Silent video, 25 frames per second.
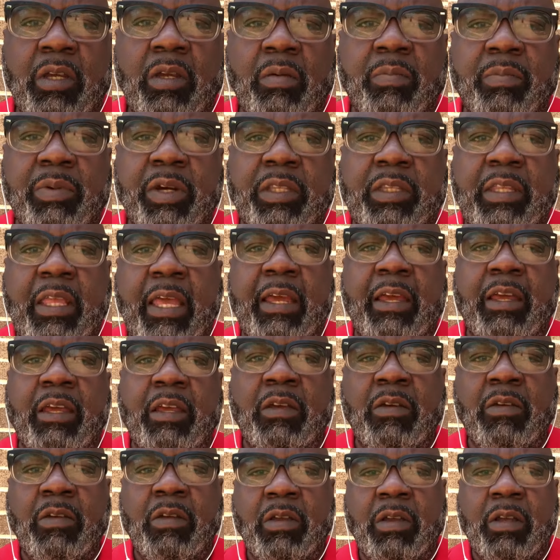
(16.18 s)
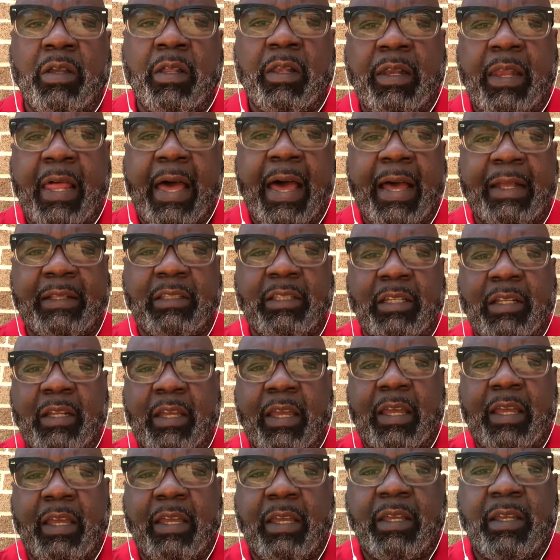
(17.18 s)
but they lie to
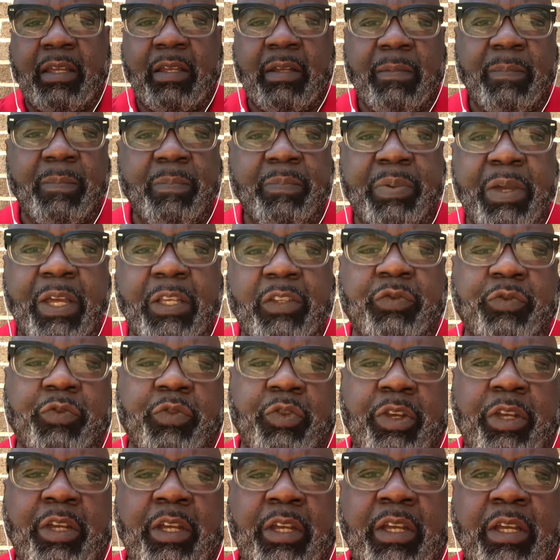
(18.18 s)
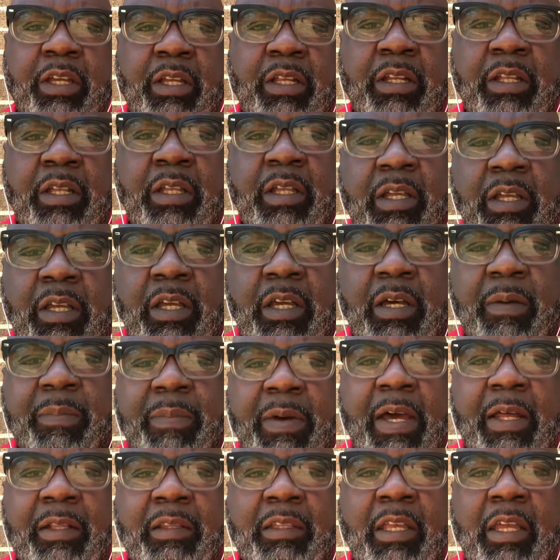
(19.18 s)
their best friend
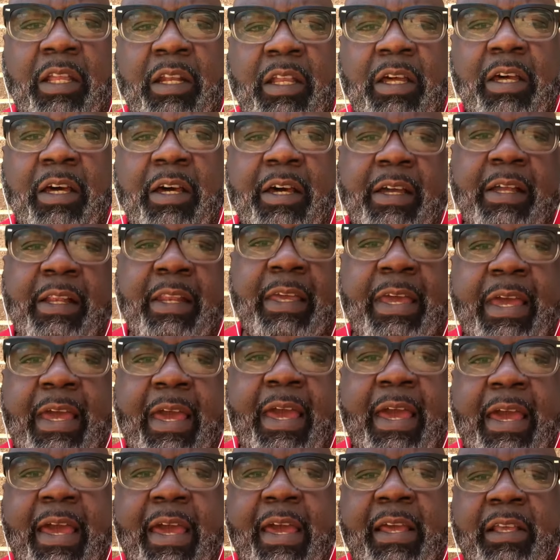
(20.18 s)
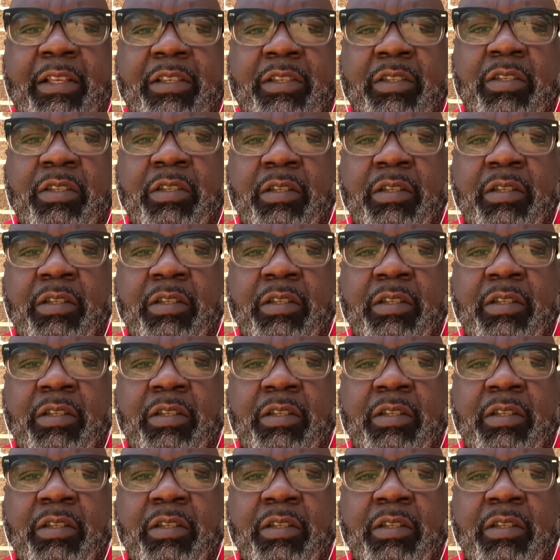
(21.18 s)
about that ugly ass,